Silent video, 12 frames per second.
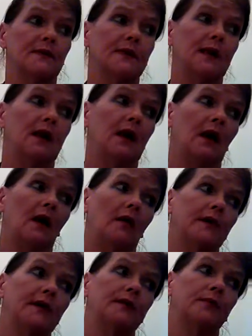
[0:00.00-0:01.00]
see how
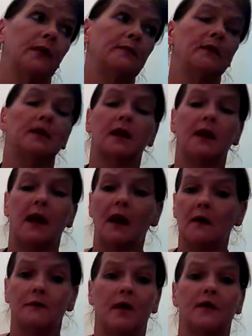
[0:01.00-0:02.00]
these people can
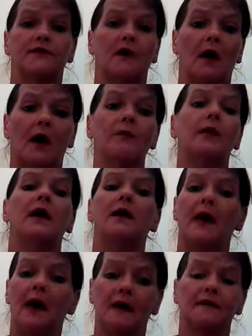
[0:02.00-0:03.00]
have a job and
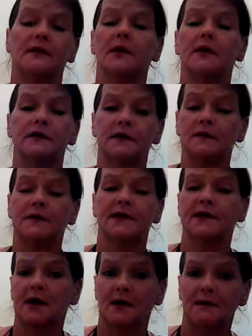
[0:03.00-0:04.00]
actually do
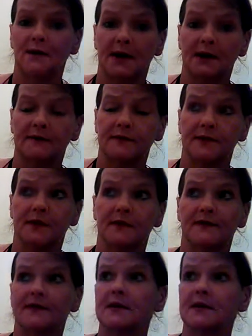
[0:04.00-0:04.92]
stuff like this.